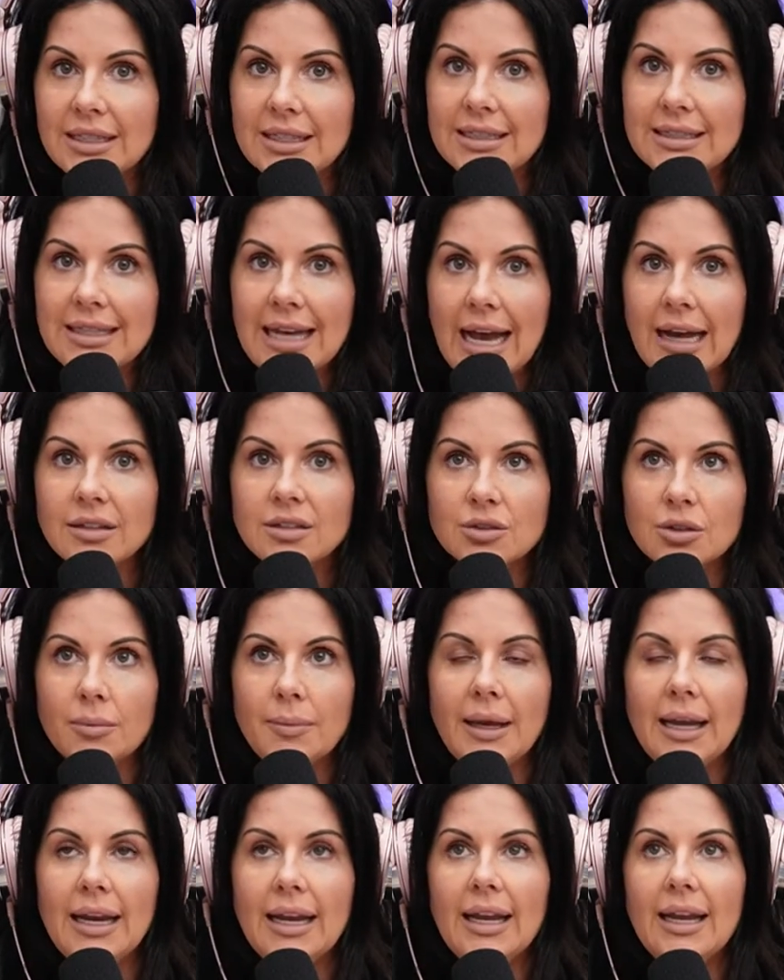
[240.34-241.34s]

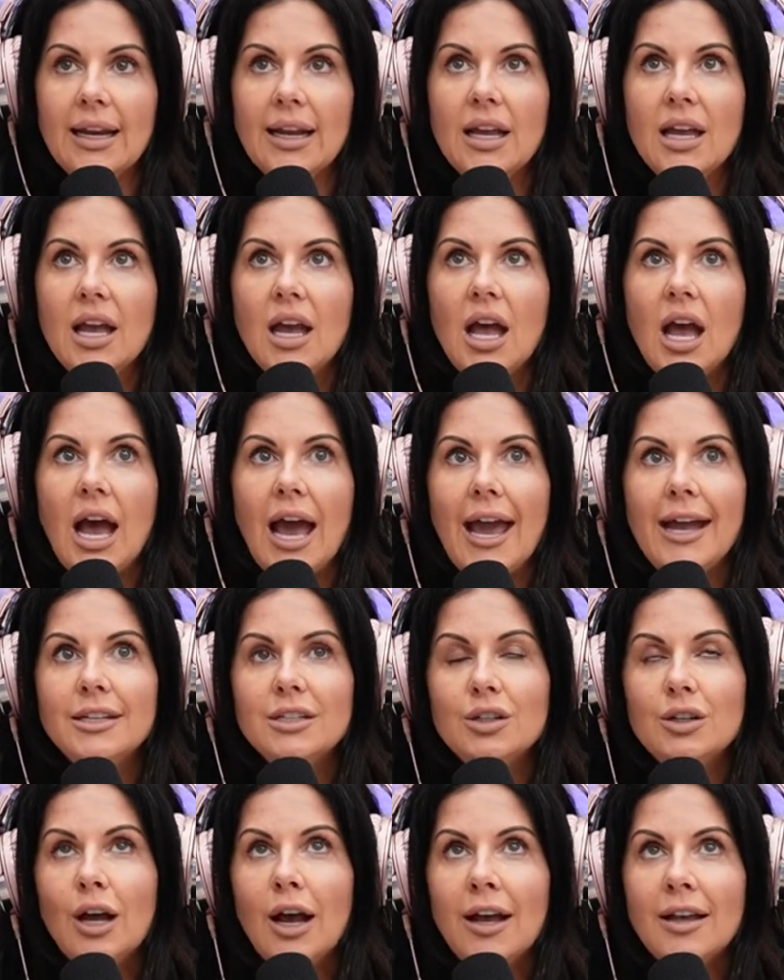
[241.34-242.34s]
exacerbated. I
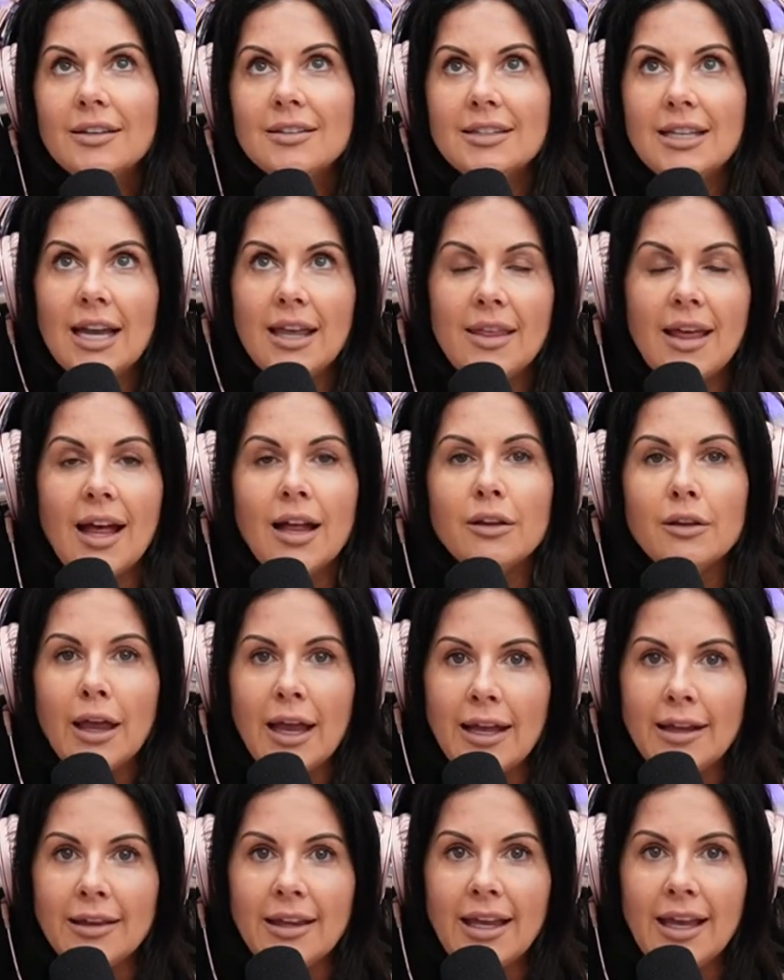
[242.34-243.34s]
do not say that
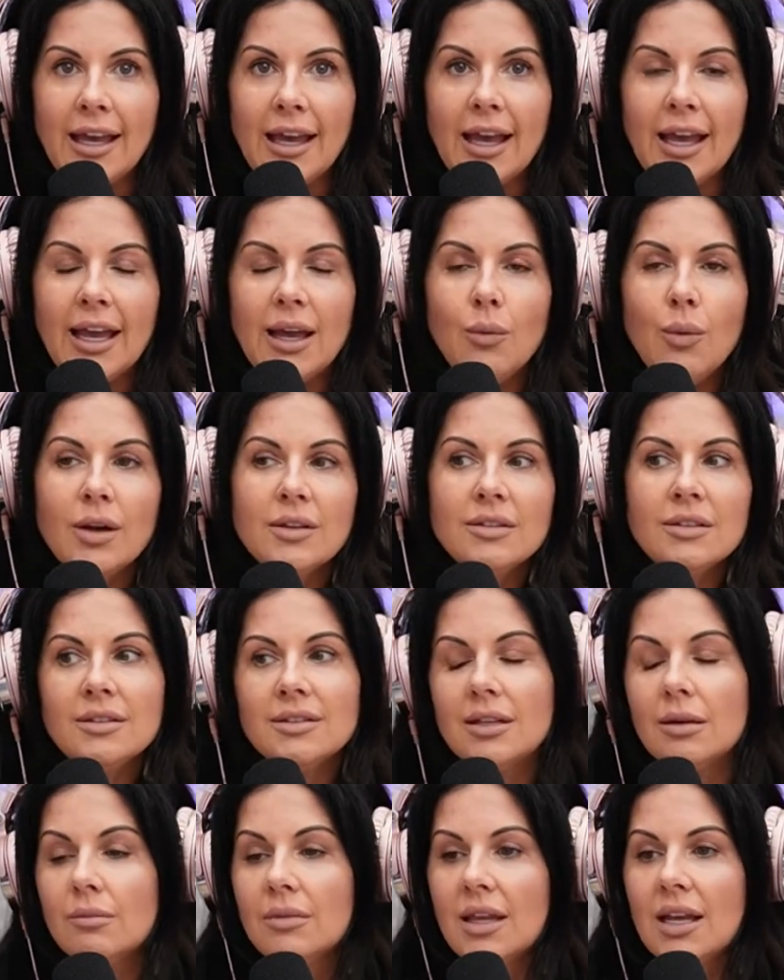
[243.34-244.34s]
lightly. It wasn't
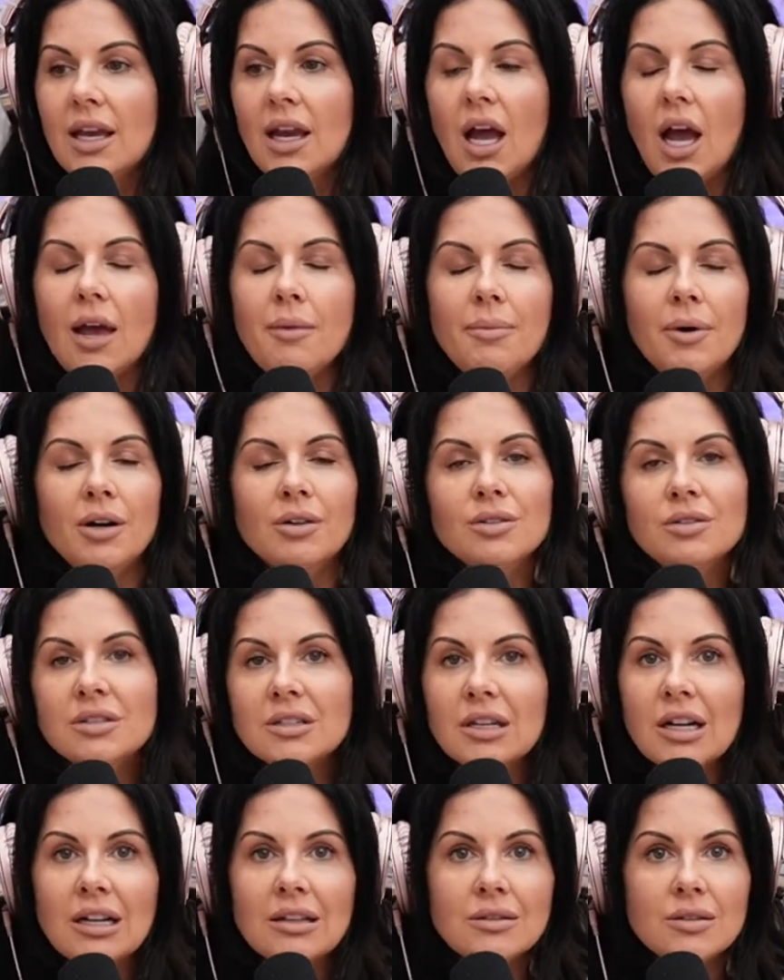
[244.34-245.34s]
something I
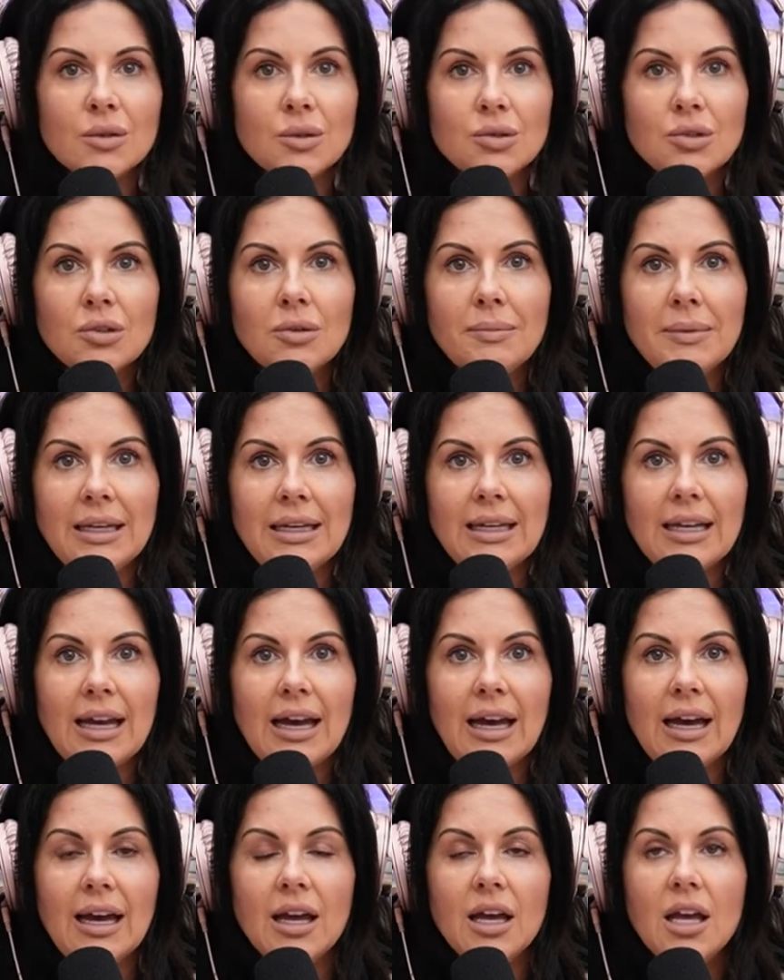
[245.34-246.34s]
posted on social
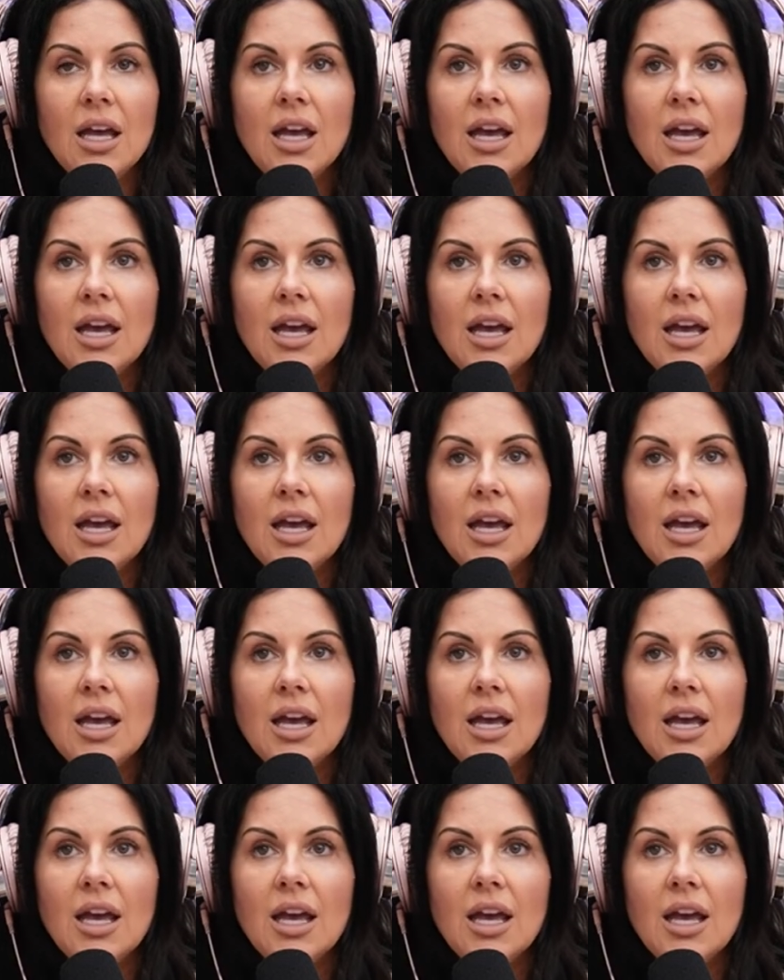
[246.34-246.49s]
media.